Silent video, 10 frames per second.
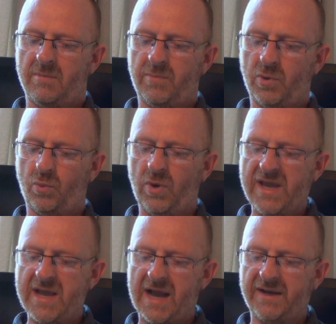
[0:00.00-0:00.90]
but
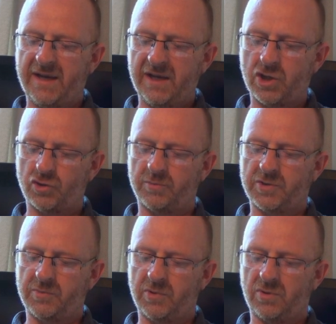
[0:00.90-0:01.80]
we an
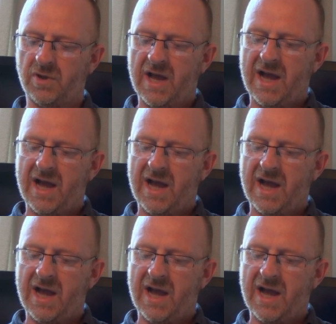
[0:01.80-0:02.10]
incorruptible.